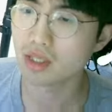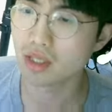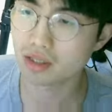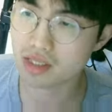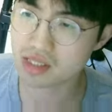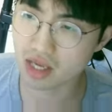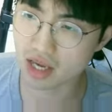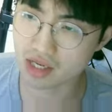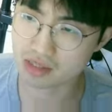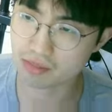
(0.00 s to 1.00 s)
In this
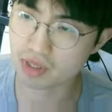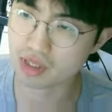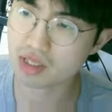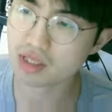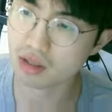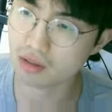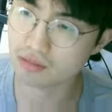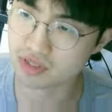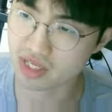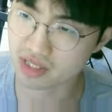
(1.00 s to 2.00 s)
case, P of
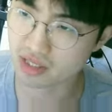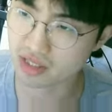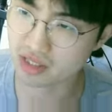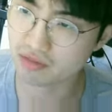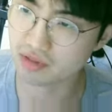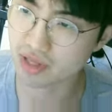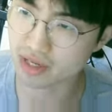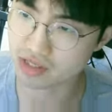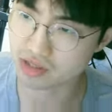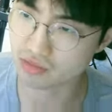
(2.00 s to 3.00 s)
zeta given
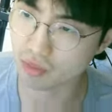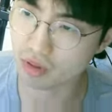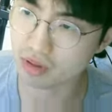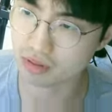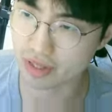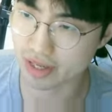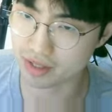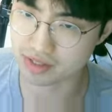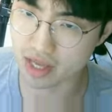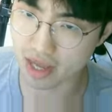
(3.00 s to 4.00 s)
x1,
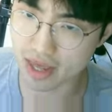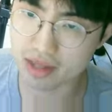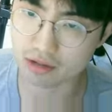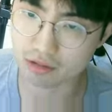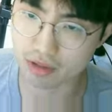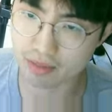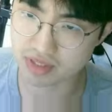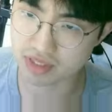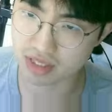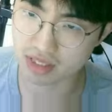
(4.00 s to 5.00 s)
xn
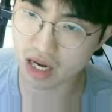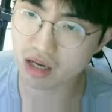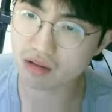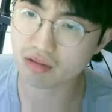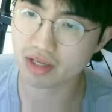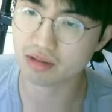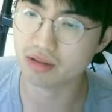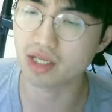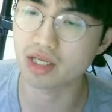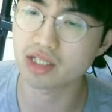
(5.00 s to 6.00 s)
represent how
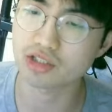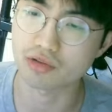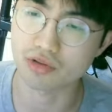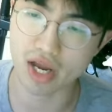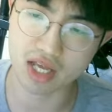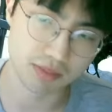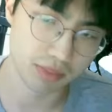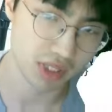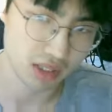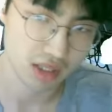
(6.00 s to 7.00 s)
likely each
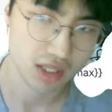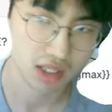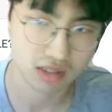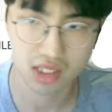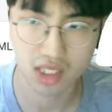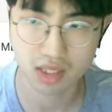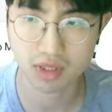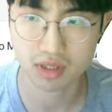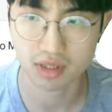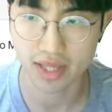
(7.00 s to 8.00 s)
recipe is
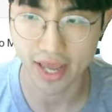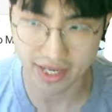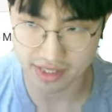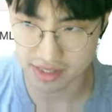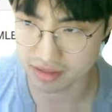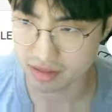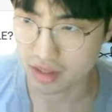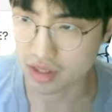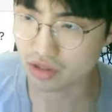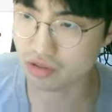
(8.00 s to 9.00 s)
given the taste
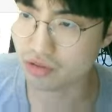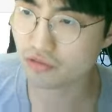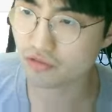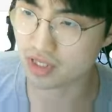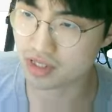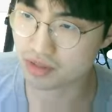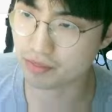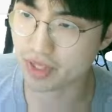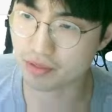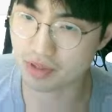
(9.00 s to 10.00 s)
you've
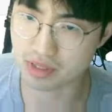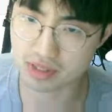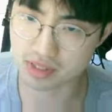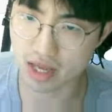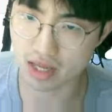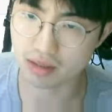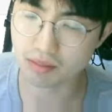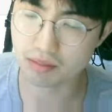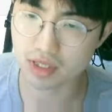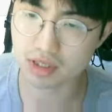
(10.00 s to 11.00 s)
experienced,
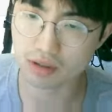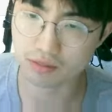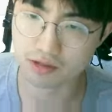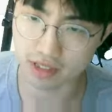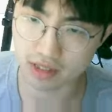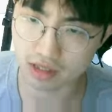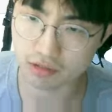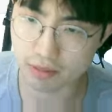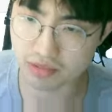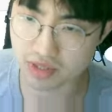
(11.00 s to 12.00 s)
and P of zeta
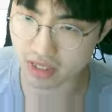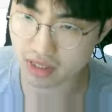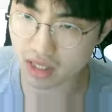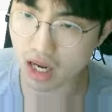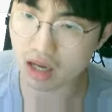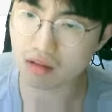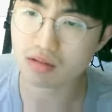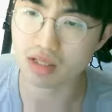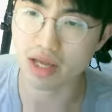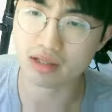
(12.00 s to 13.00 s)
represent how
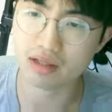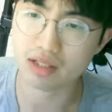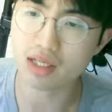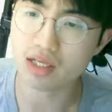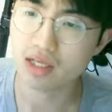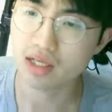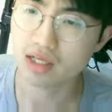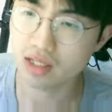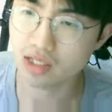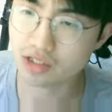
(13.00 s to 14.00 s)
likely
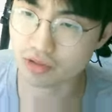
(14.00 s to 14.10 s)
each